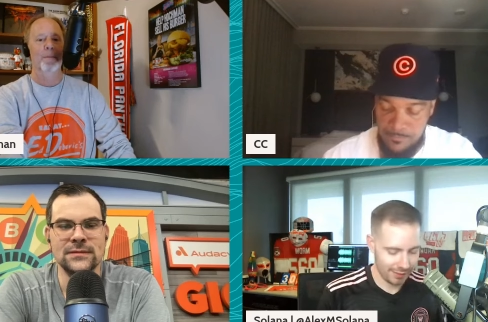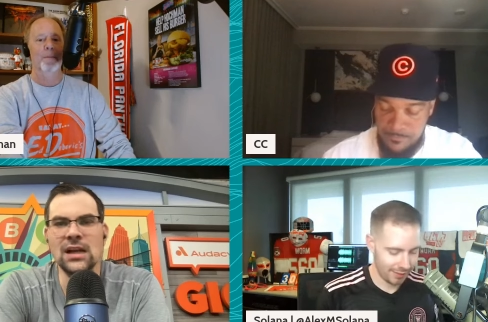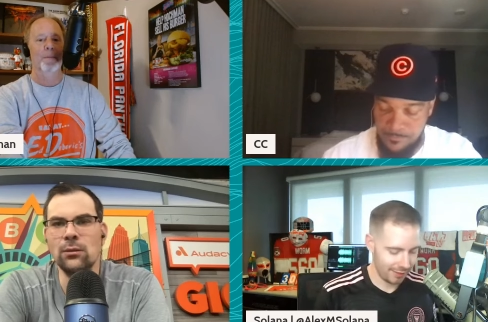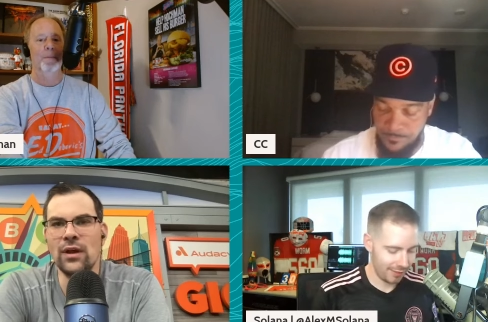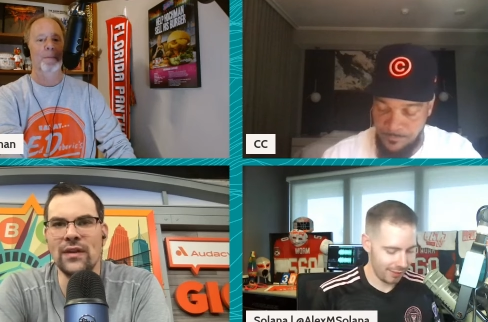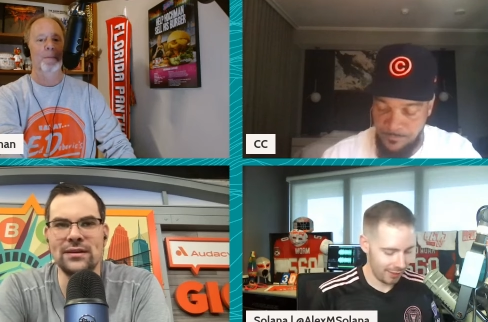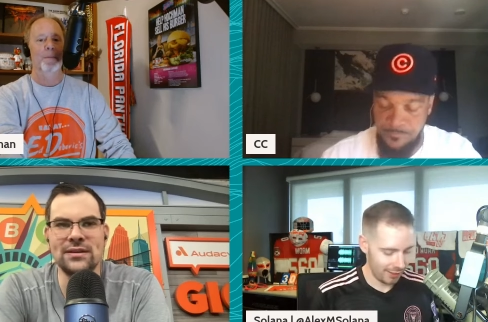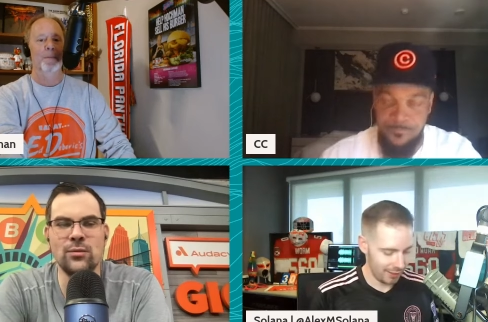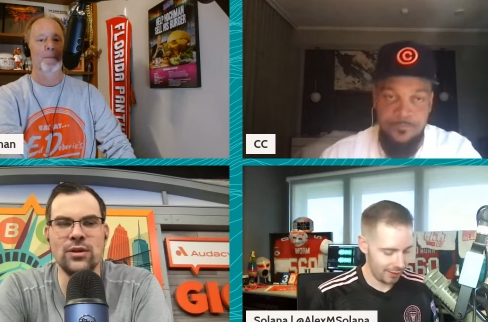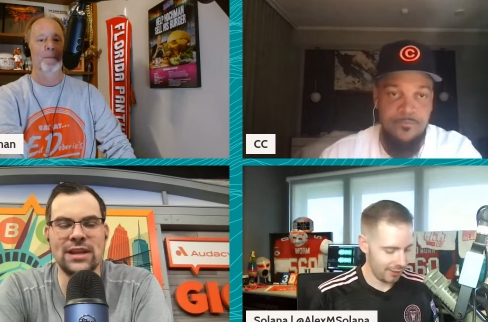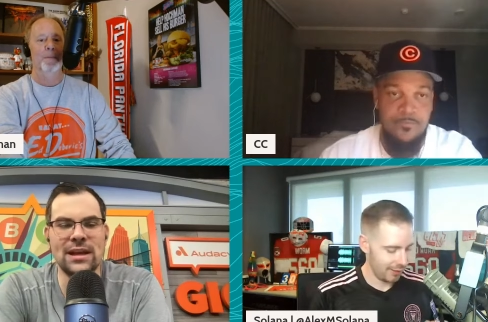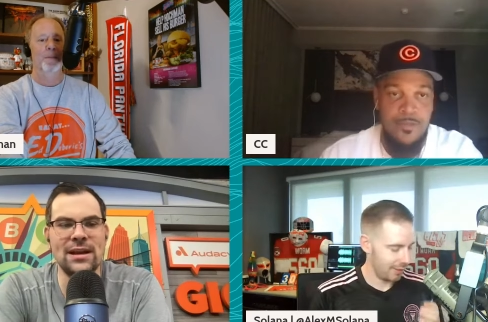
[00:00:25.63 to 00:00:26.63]
Speaker 1: Well, they
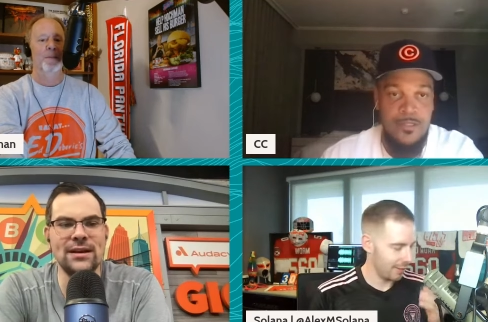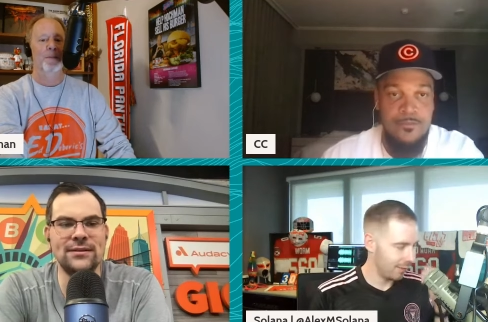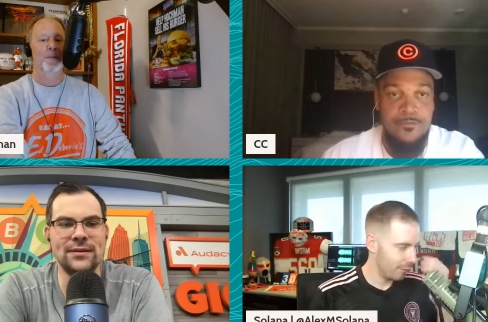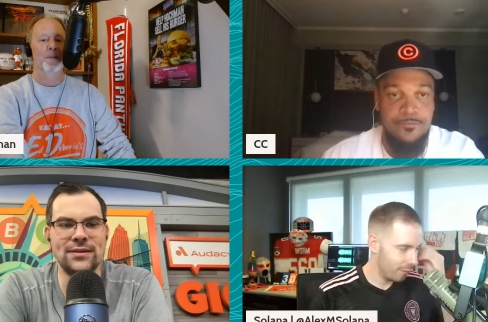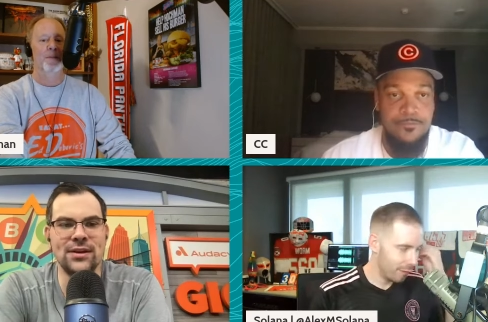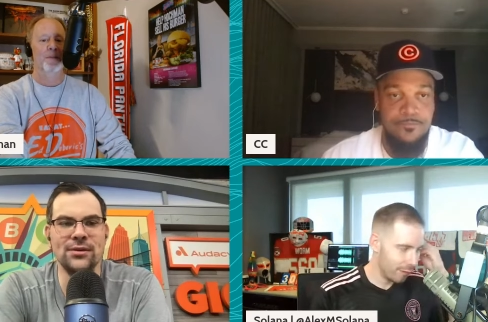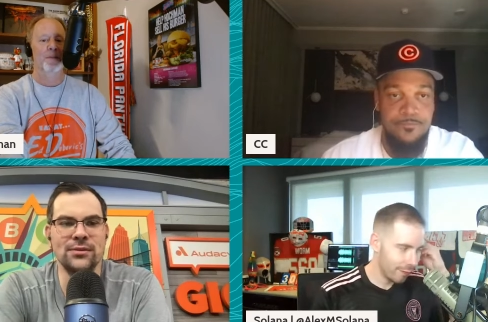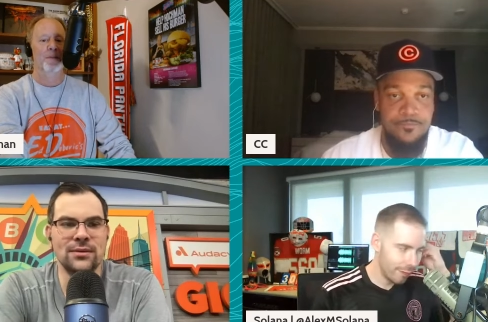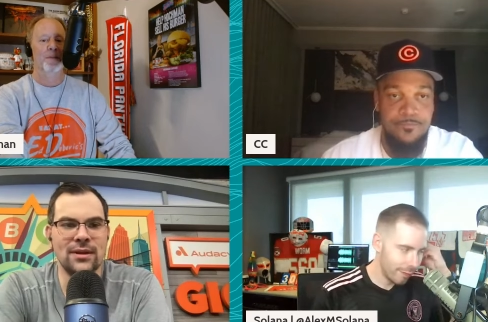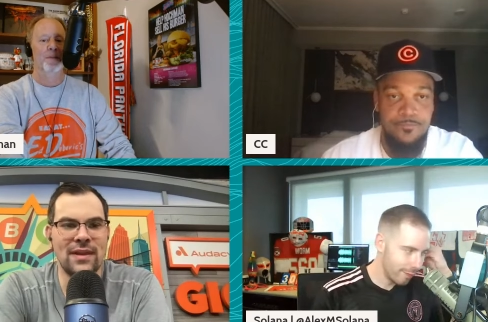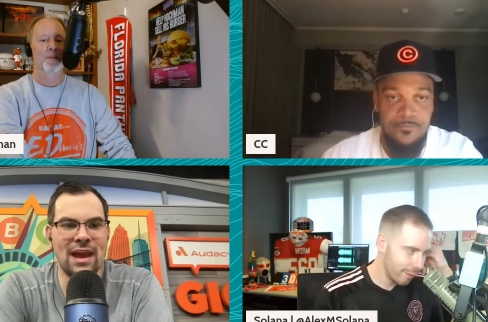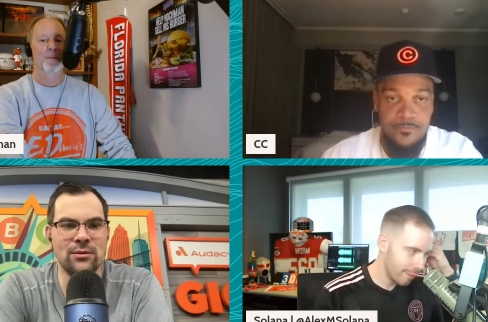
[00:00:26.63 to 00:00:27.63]
did what they needed to do,
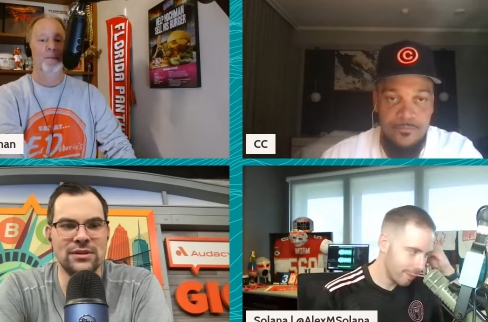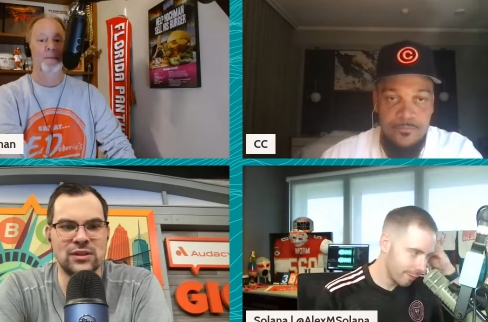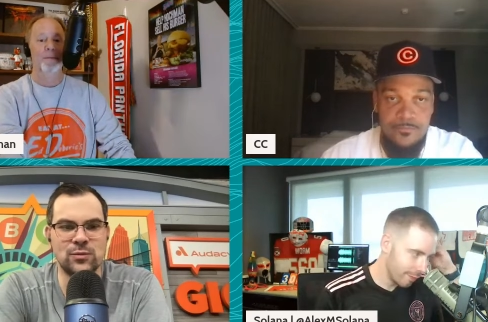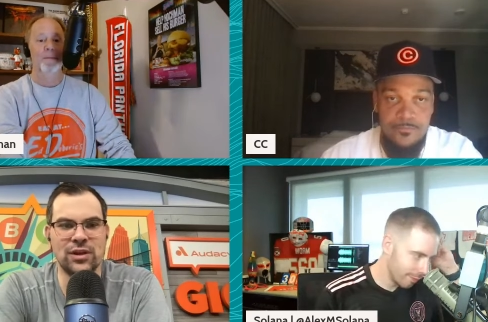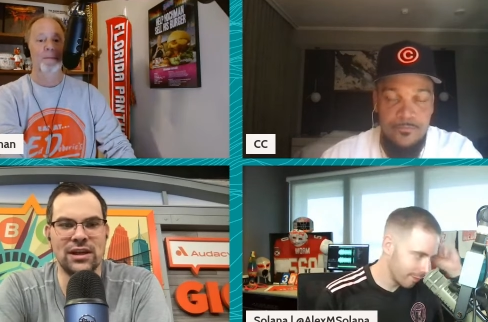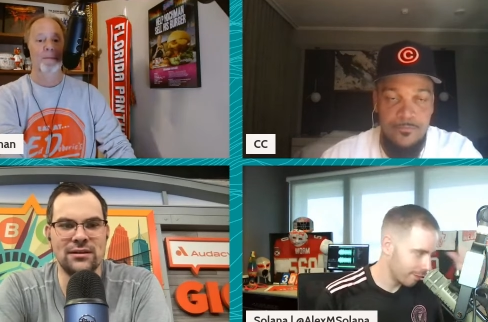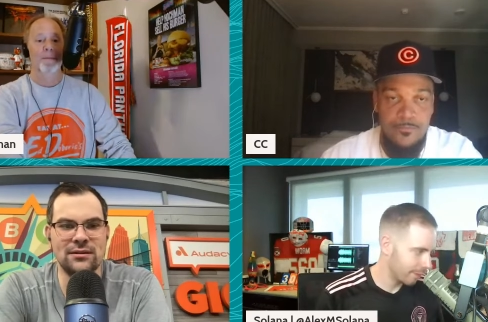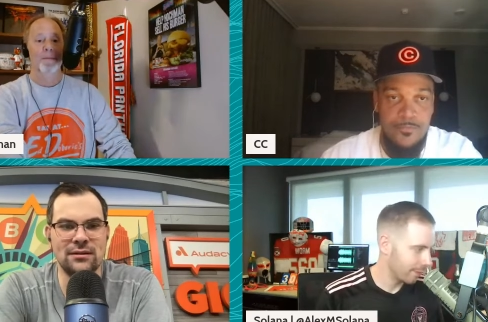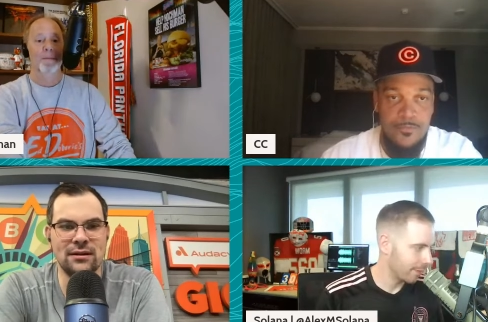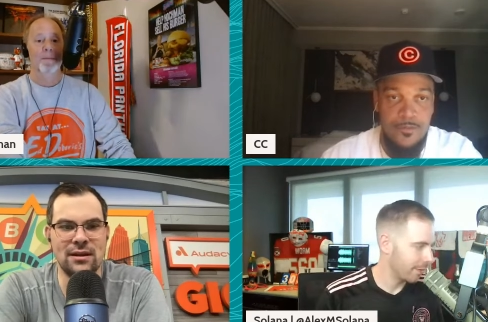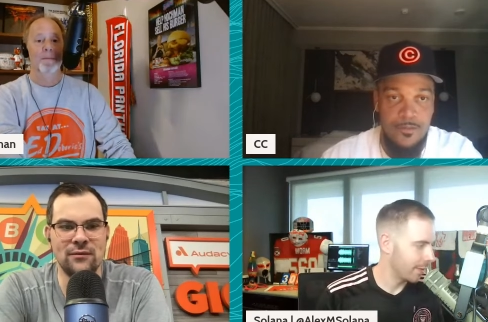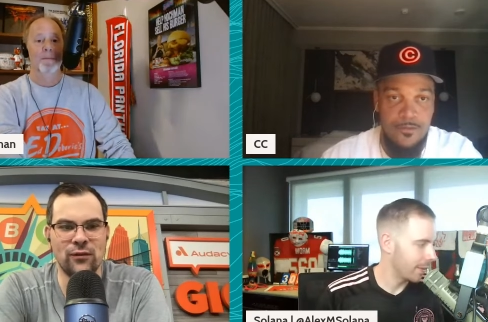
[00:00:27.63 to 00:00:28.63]
and that was split
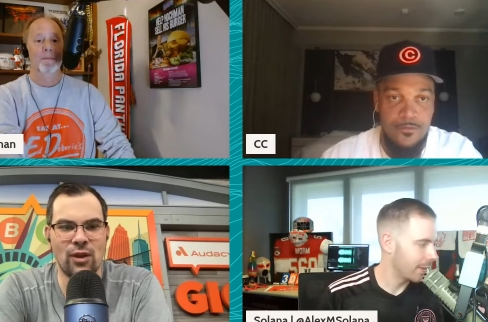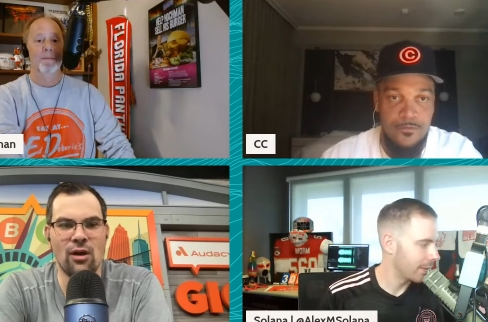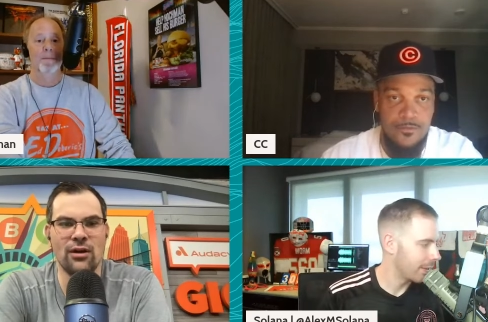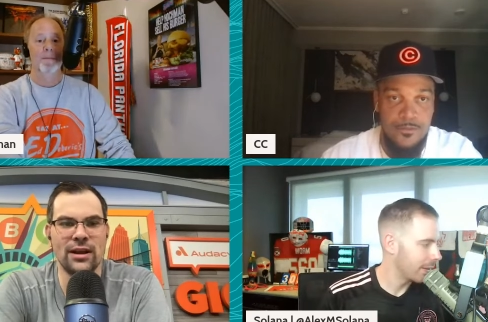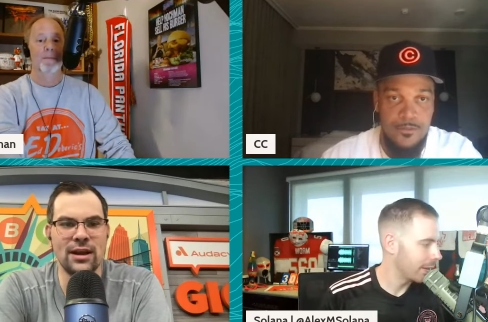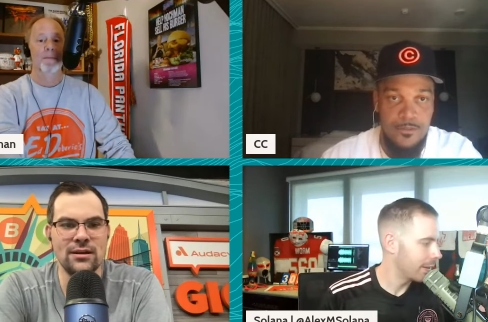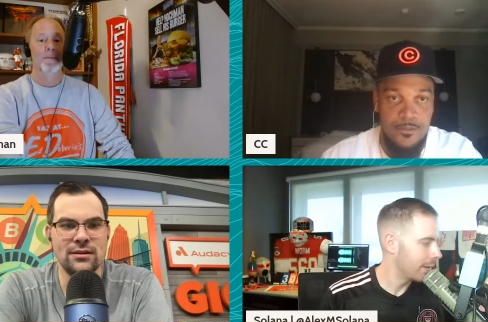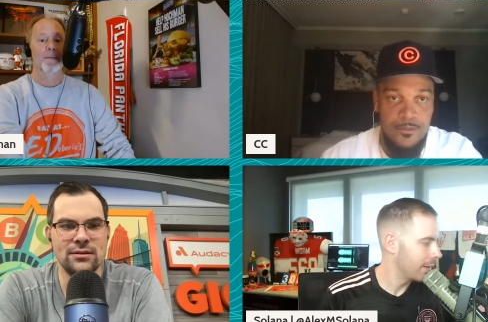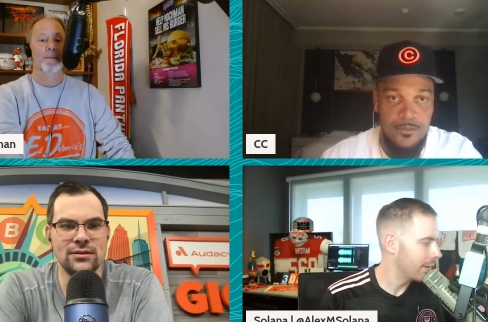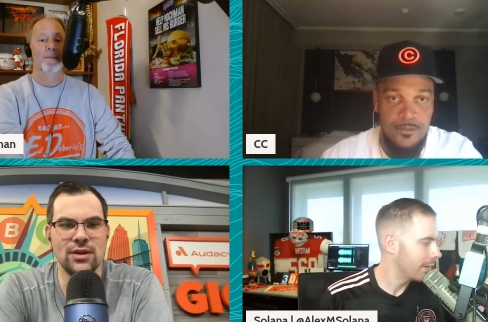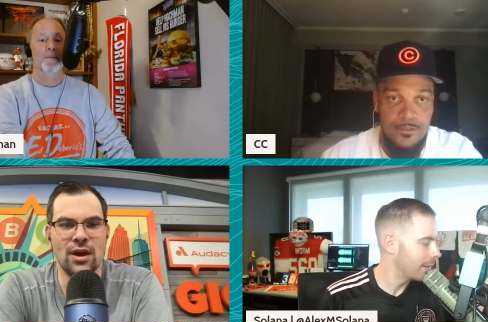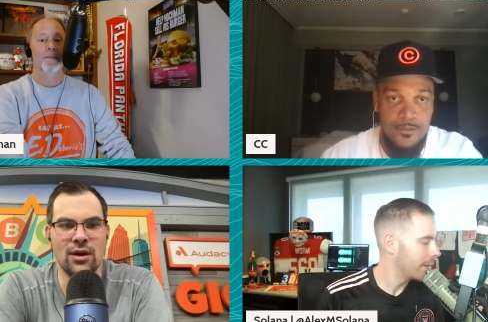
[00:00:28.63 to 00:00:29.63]
in Florida.
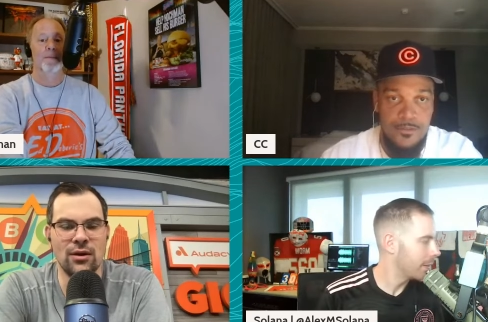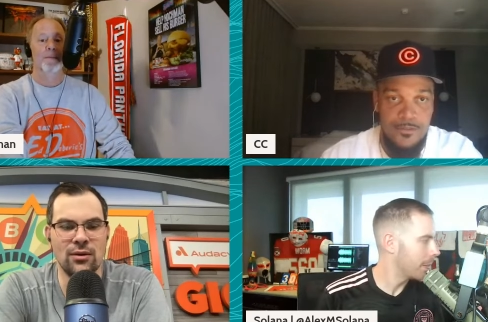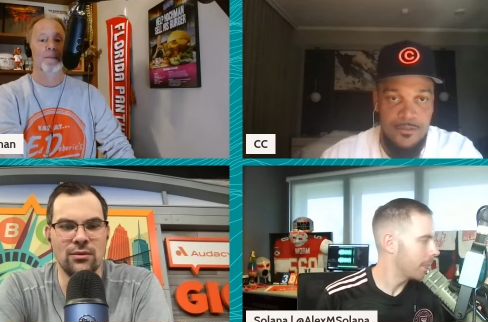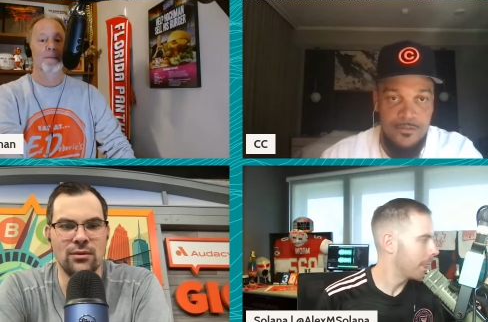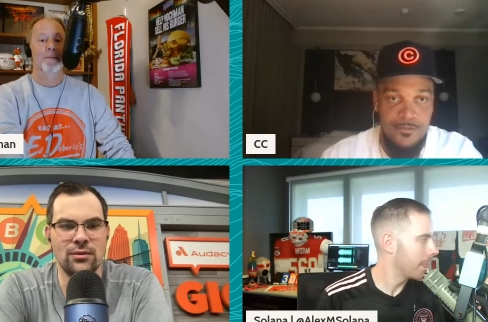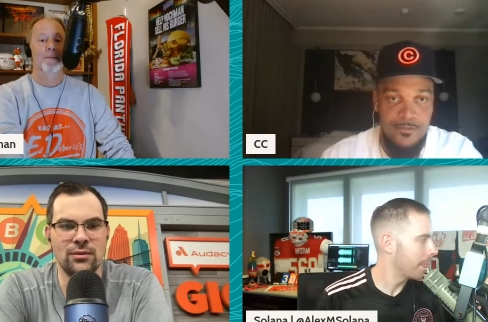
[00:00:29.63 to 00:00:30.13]
So